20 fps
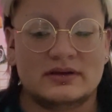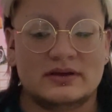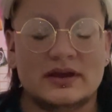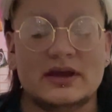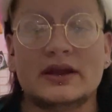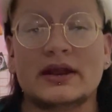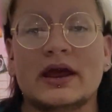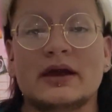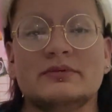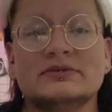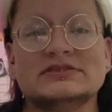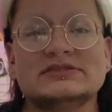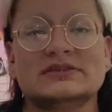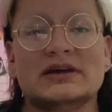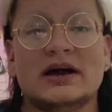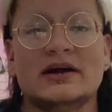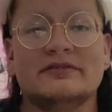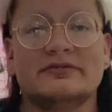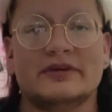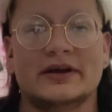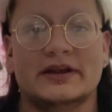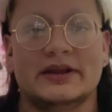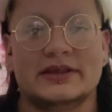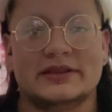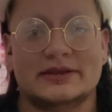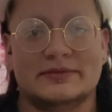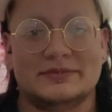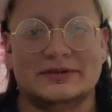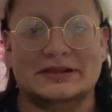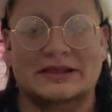and I was not
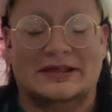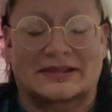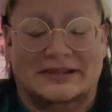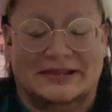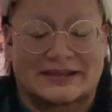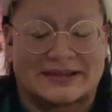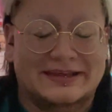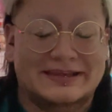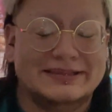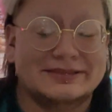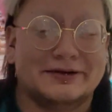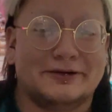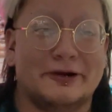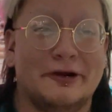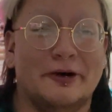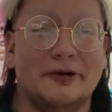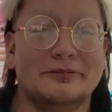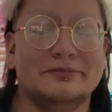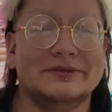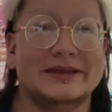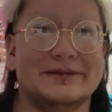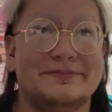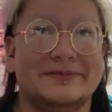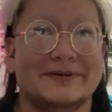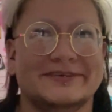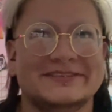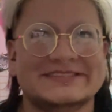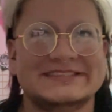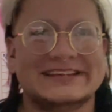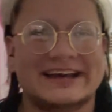finding them in their Home
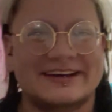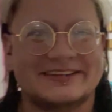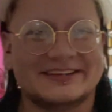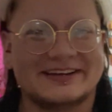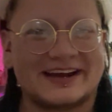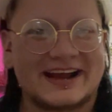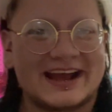Depots down there.